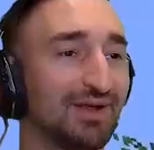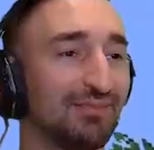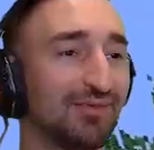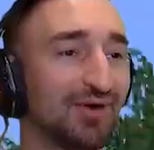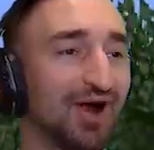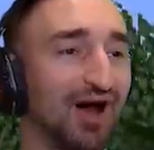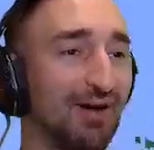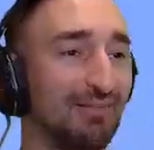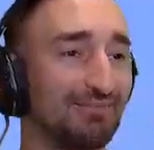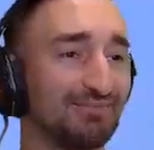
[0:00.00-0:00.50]

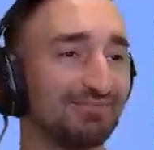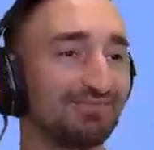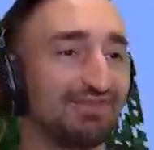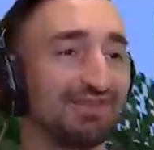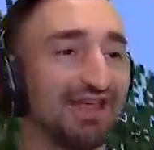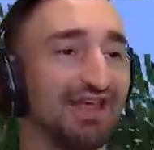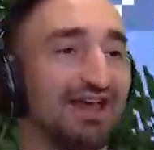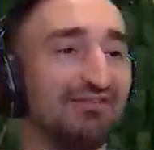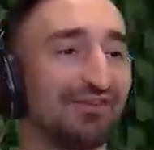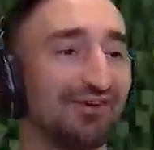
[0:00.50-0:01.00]
problem
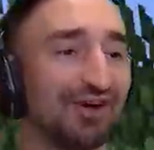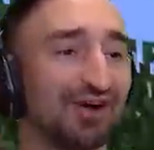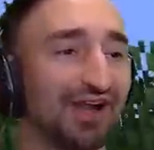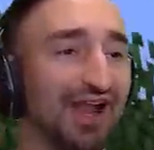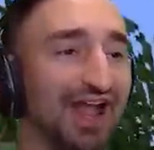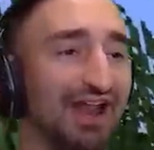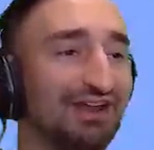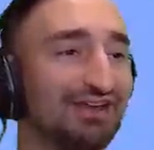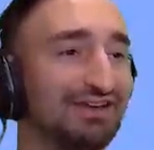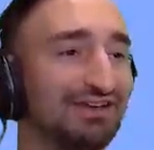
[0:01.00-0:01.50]
ever
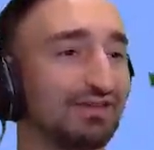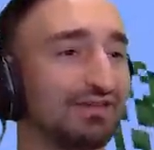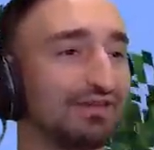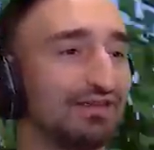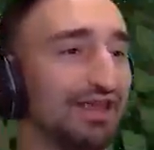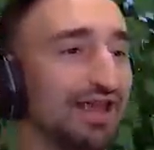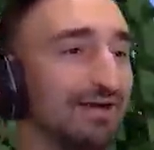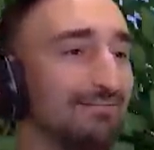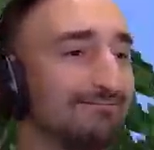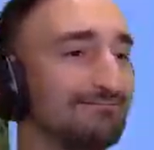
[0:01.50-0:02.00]
again.
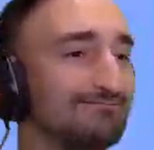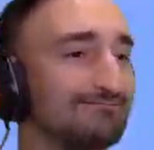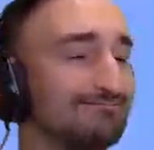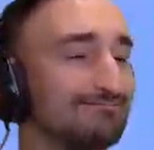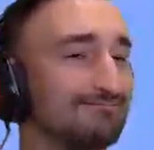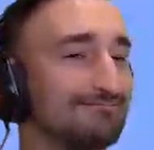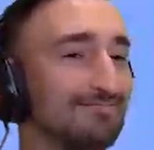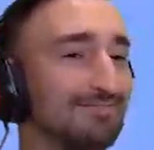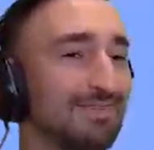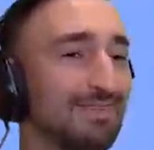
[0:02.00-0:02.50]
Yep.
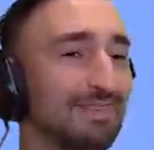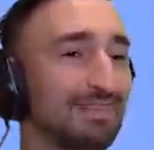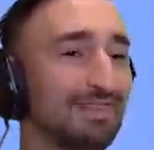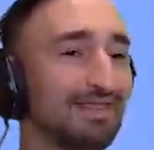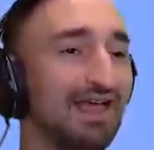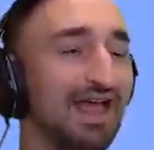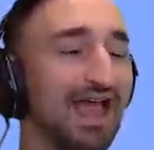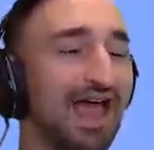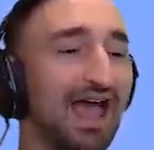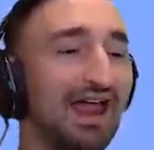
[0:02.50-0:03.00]

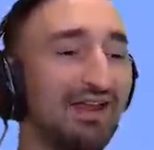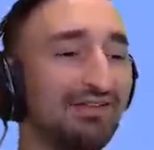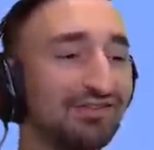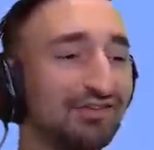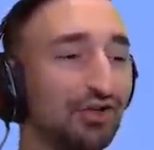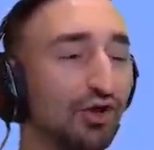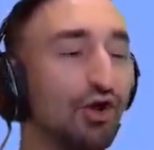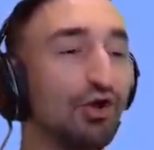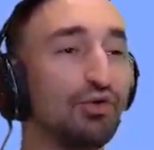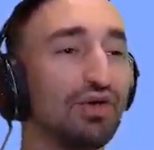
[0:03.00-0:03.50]
And,
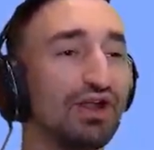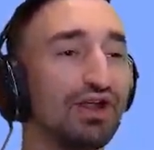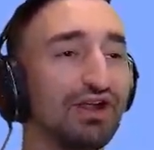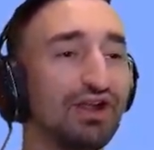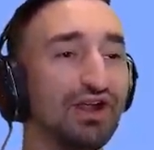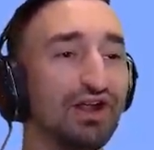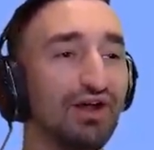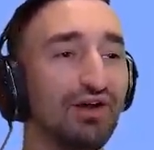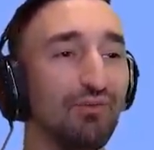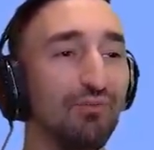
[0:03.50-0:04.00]
nice.
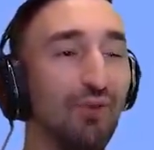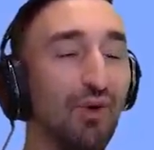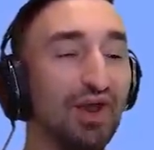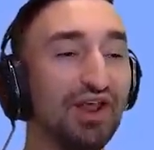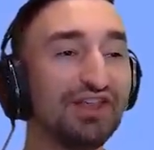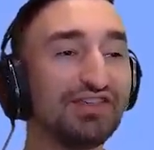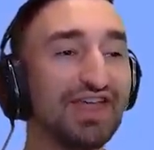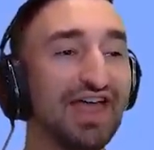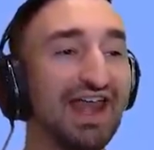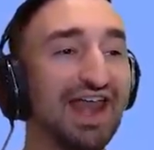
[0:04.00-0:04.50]
dude, what
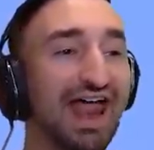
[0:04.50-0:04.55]
is that